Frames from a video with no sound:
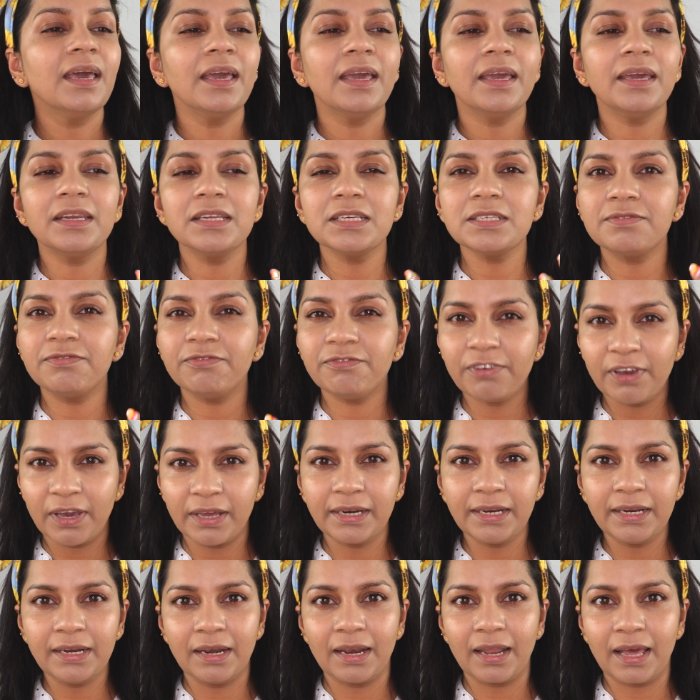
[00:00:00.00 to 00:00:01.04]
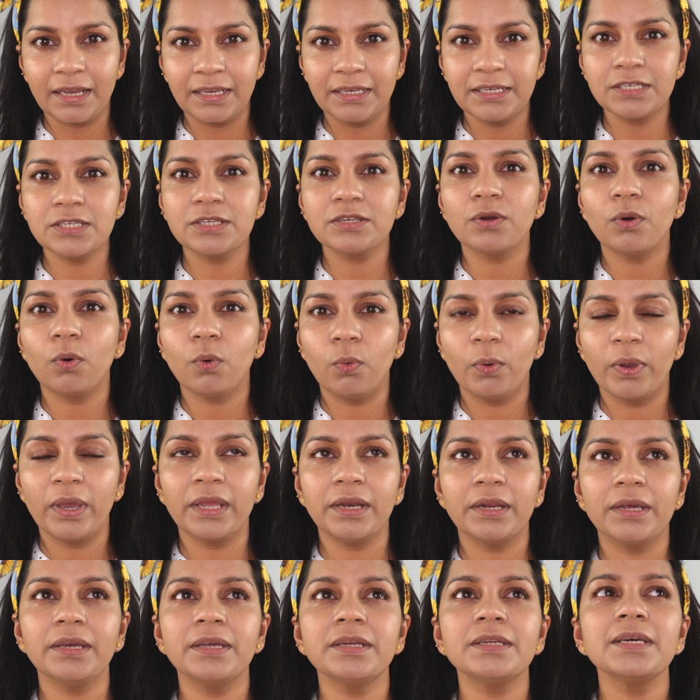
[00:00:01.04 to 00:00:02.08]
It is very light
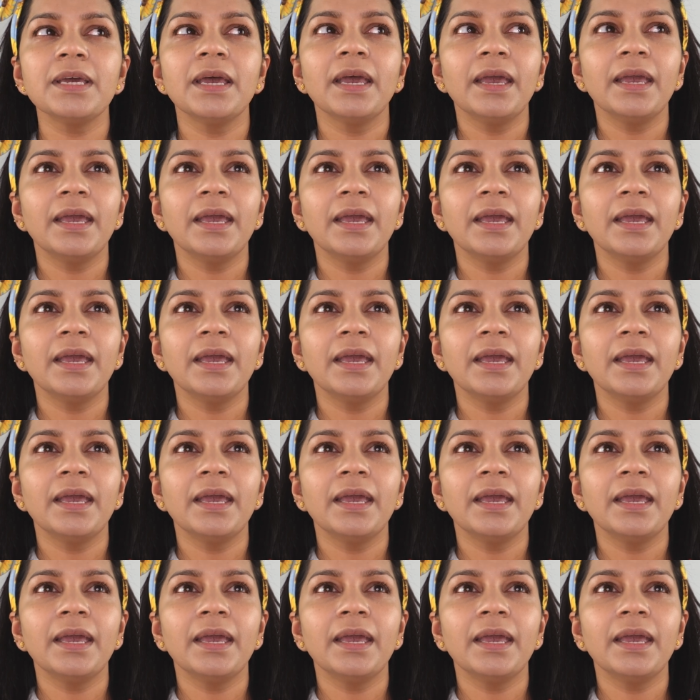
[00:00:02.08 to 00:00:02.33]
weighted.